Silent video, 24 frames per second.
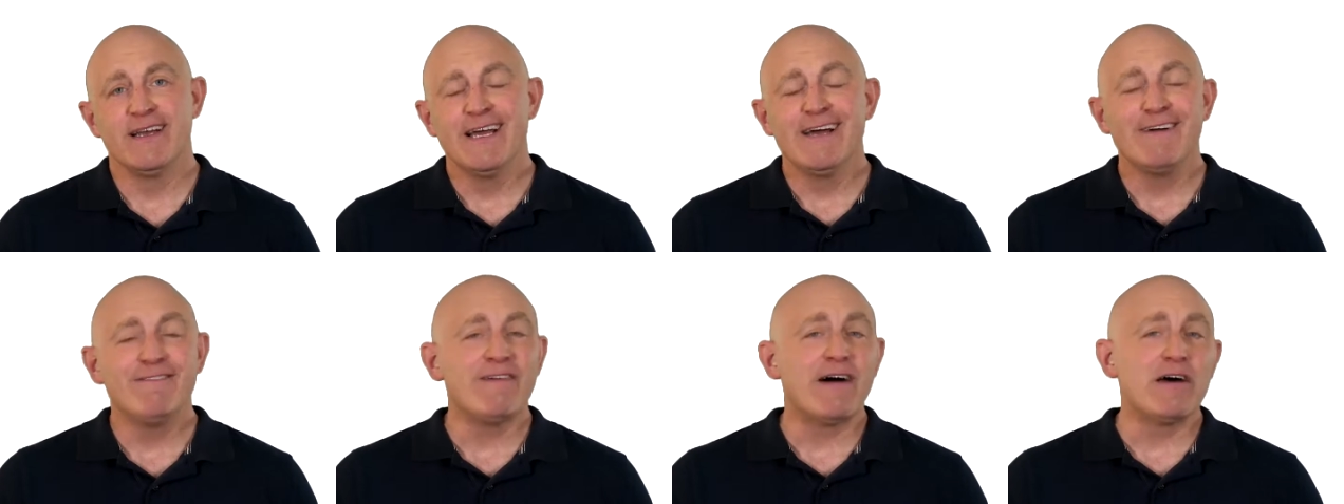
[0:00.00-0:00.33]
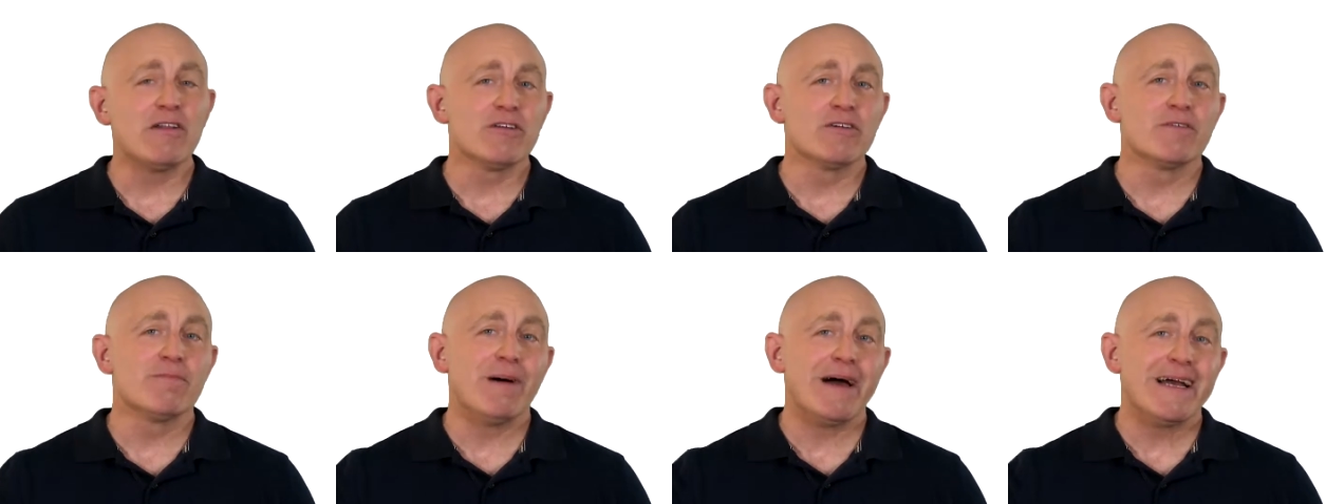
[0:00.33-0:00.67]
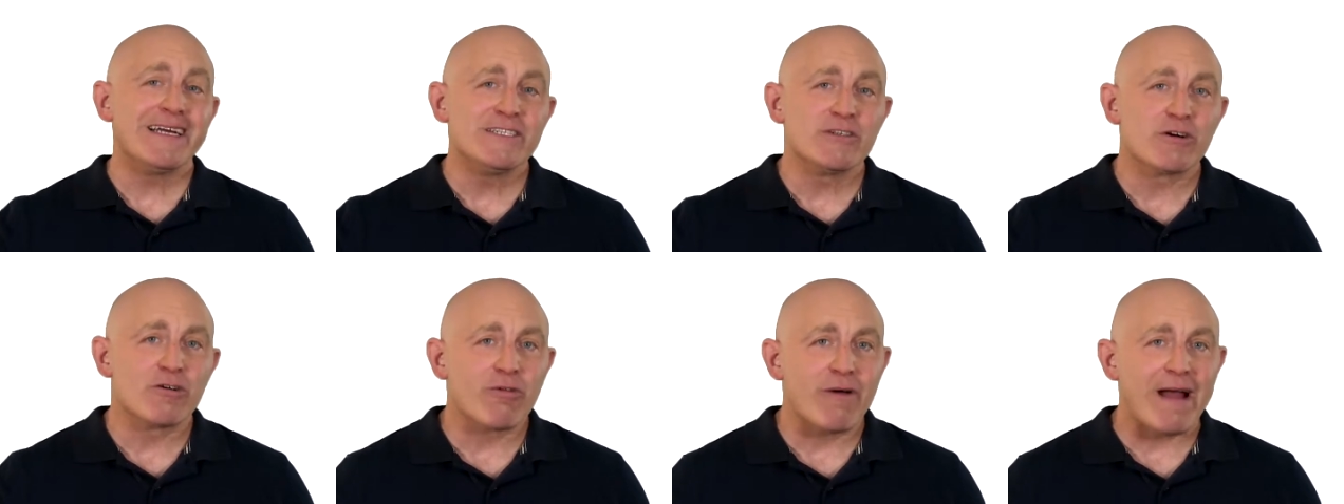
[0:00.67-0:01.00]
Followed by
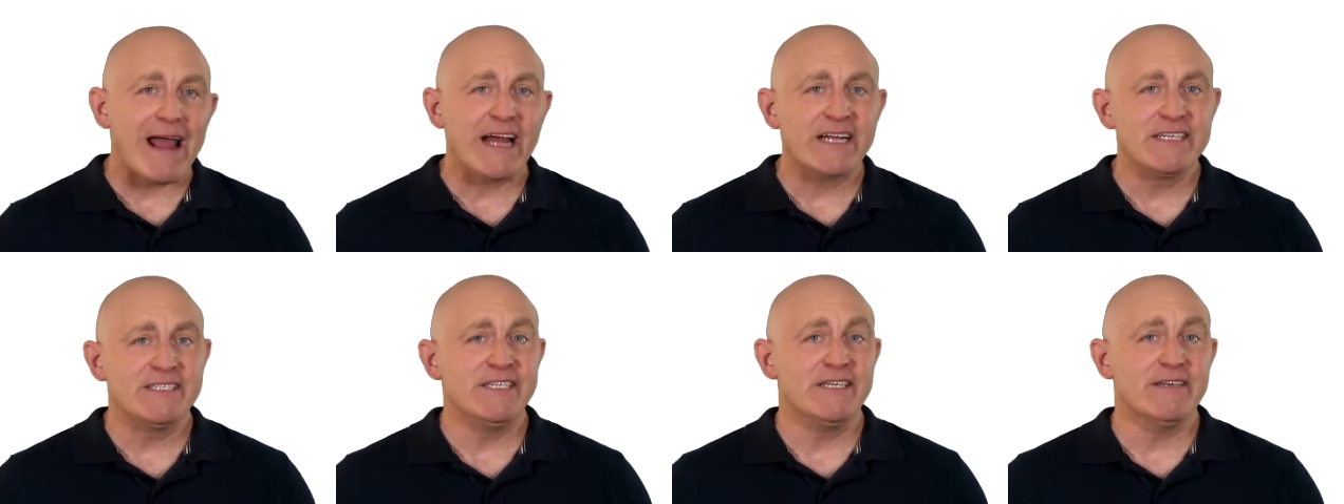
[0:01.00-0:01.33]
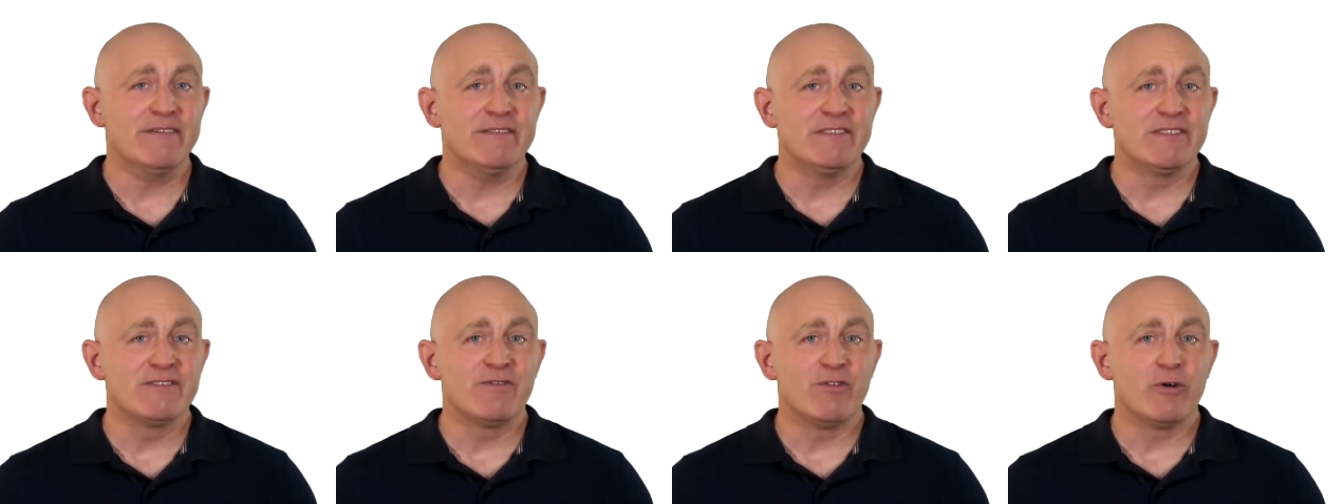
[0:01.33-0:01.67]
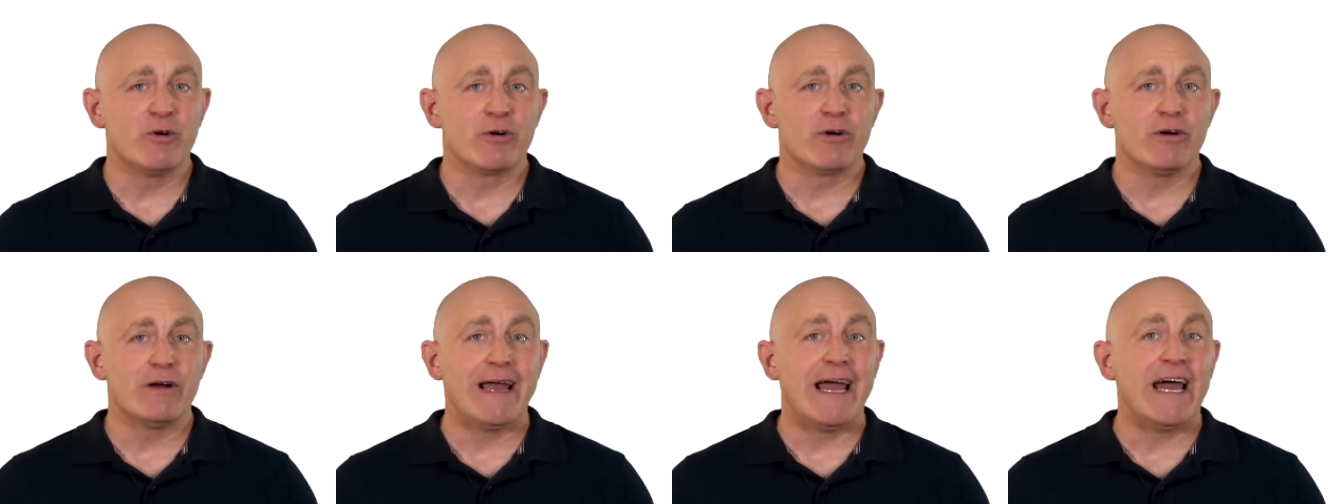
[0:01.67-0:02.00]
directives
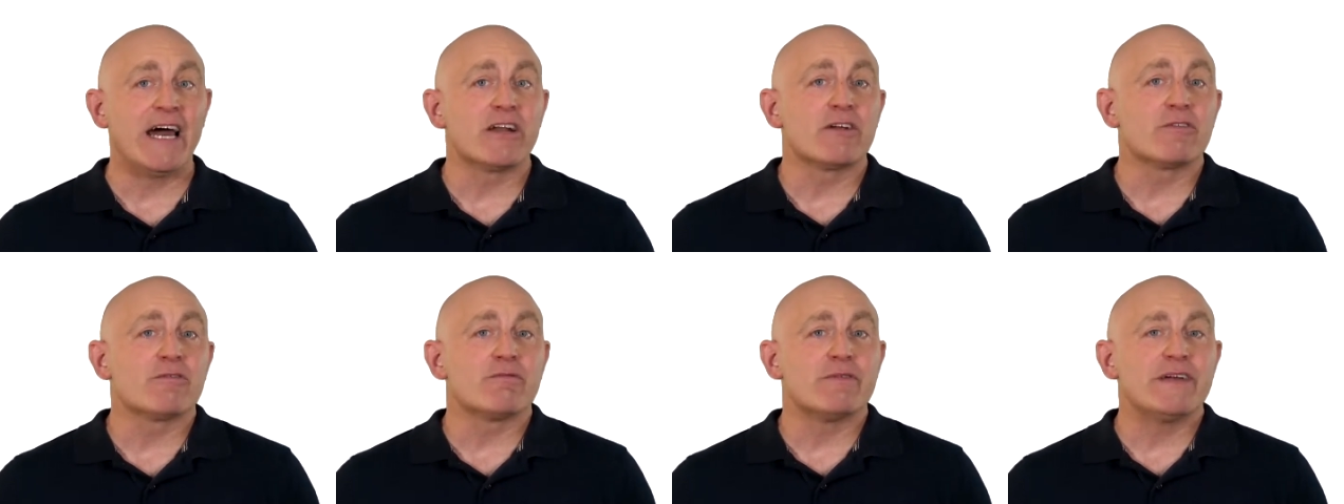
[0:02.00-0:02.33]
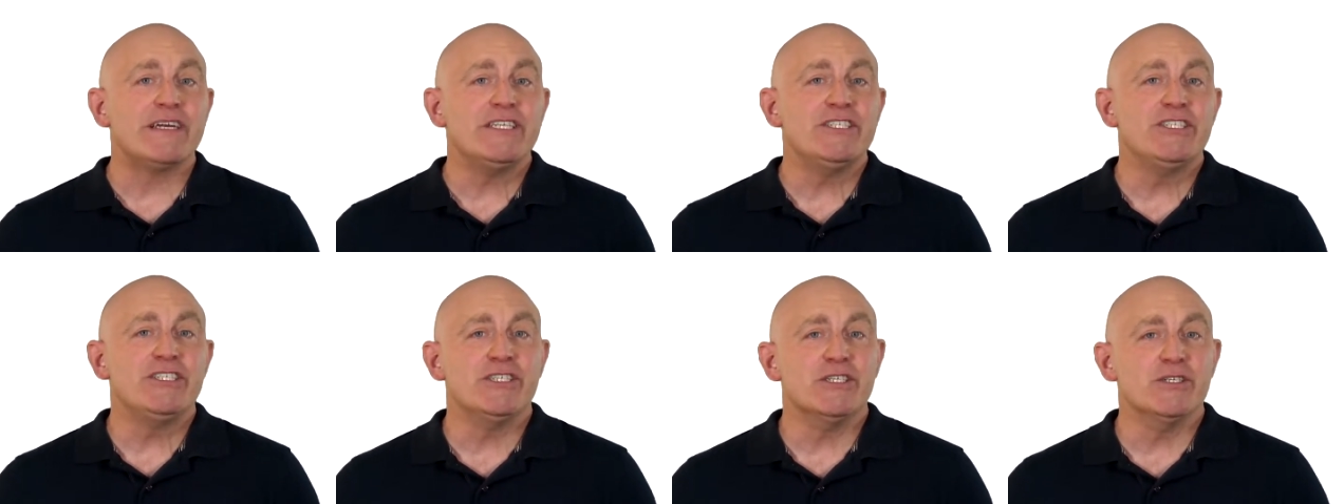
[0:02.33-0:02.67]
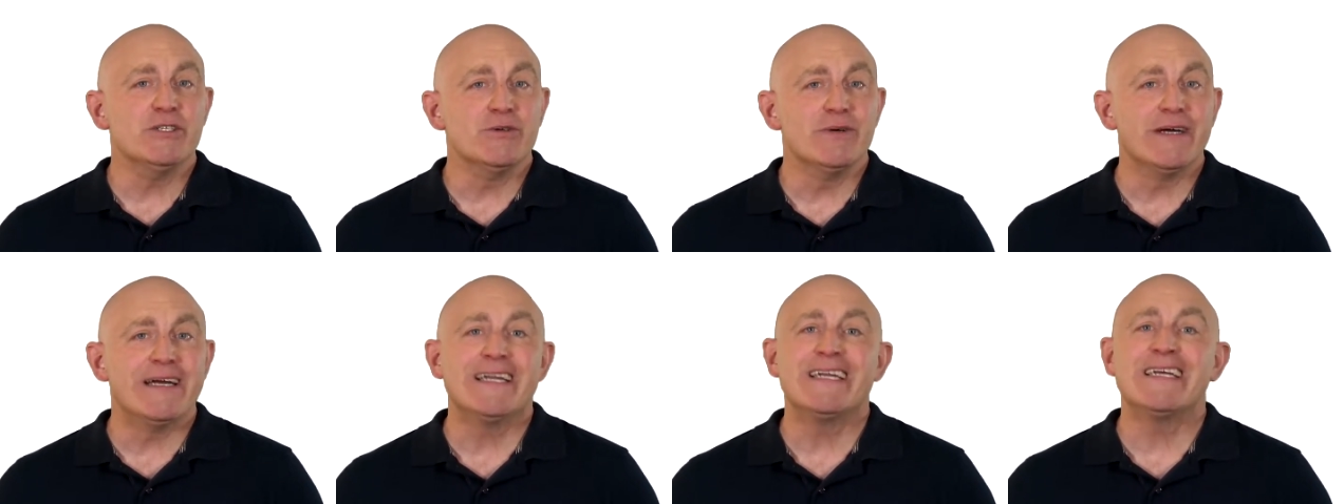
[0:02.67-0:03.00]
for how to reach
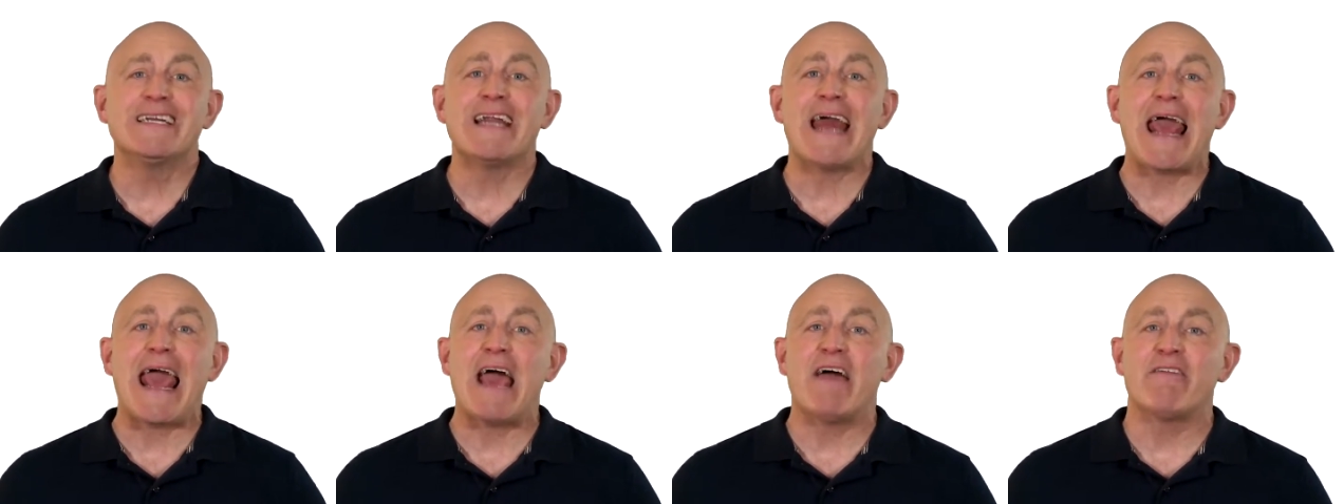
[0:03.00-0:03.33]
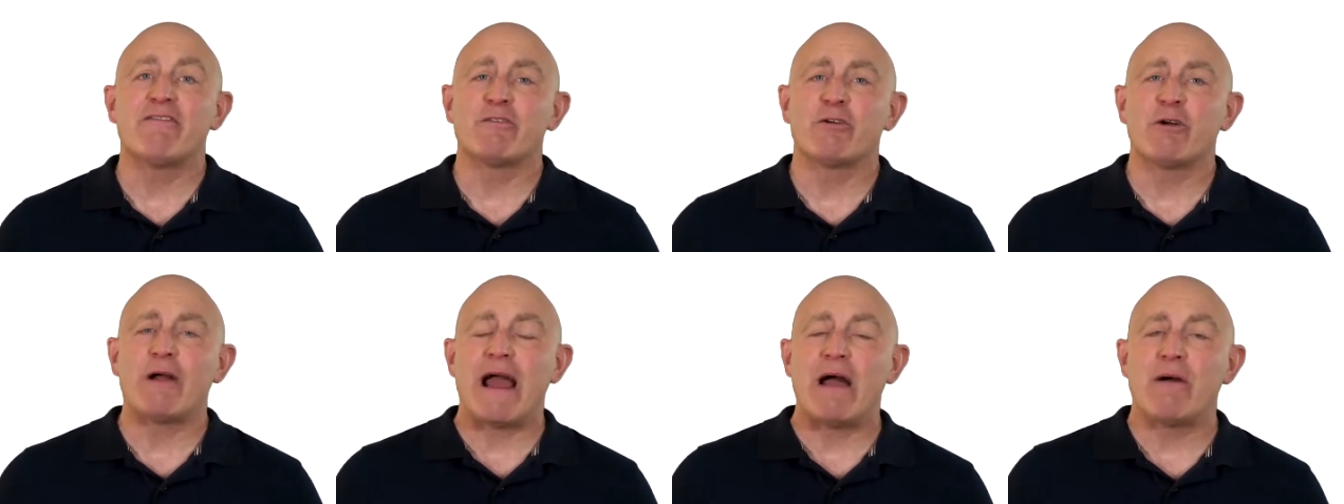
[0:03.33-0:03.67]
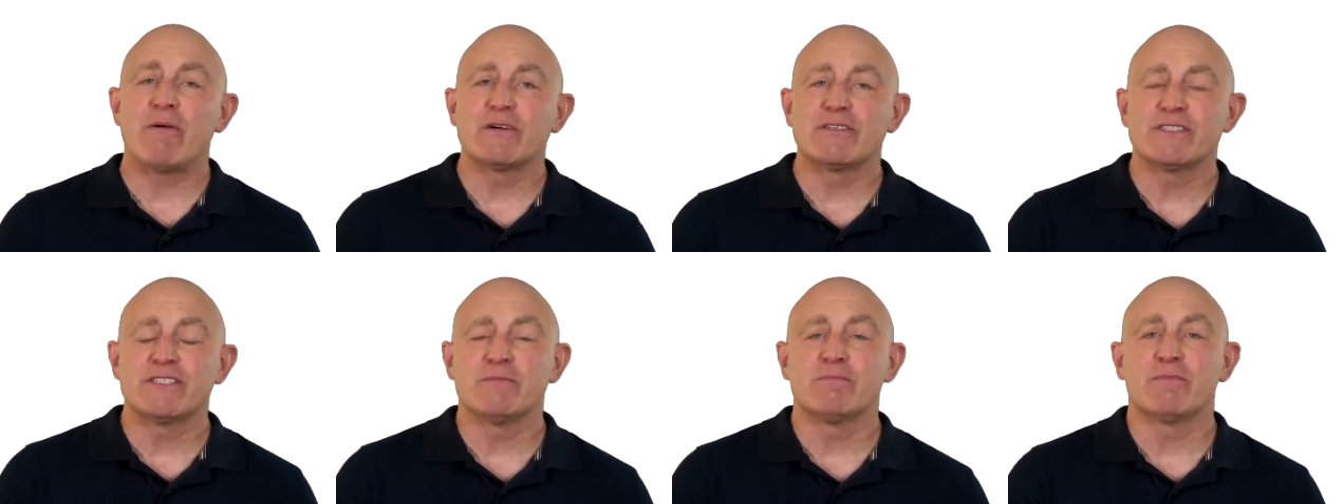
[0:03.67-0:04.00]
you in an after
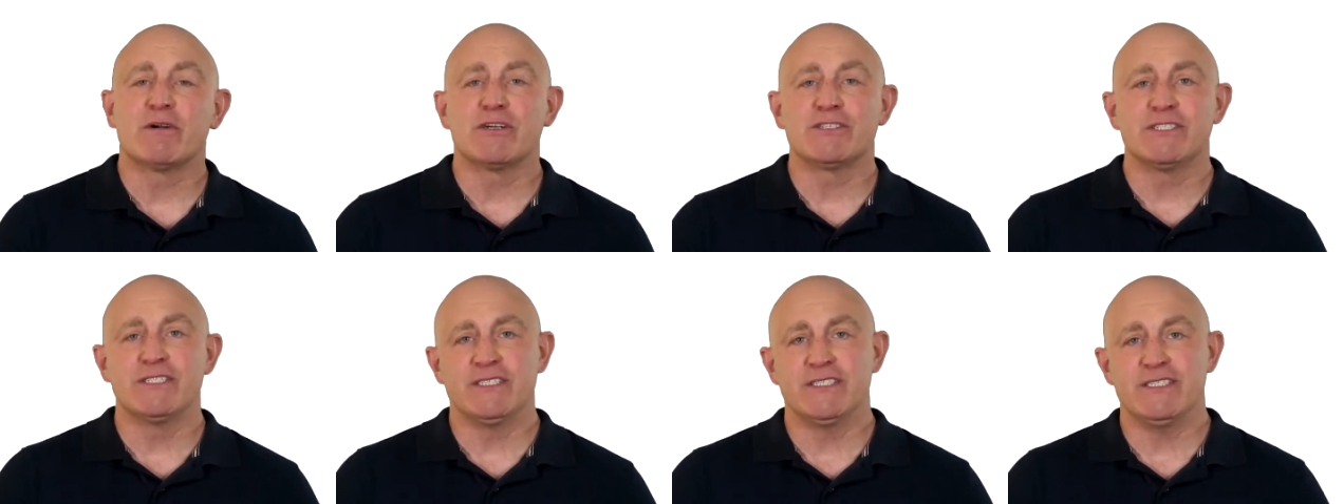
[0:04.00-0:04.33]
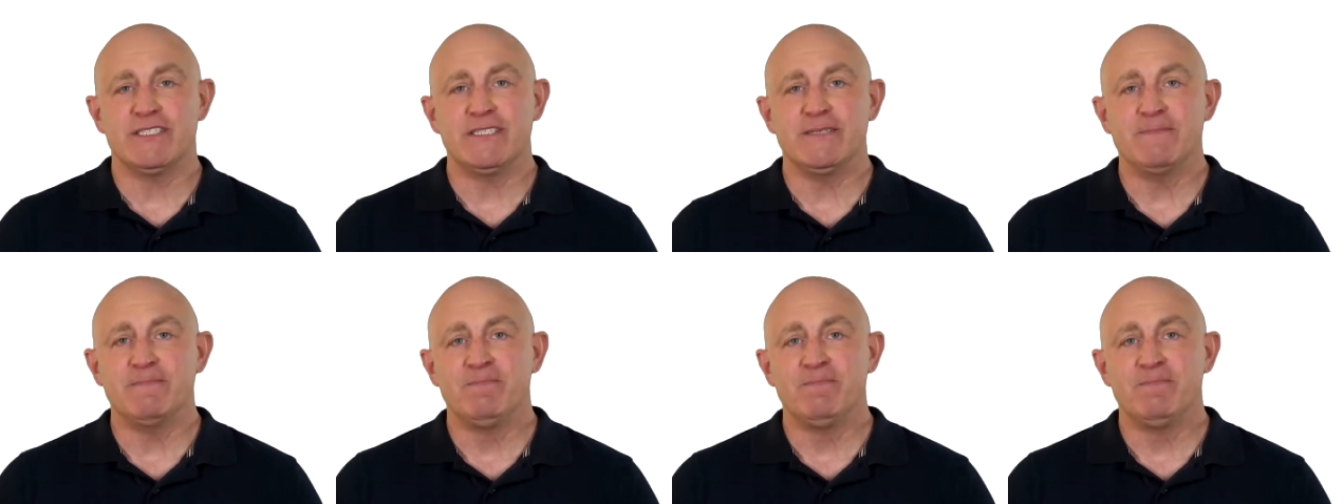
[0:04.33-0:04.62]
hours emergency,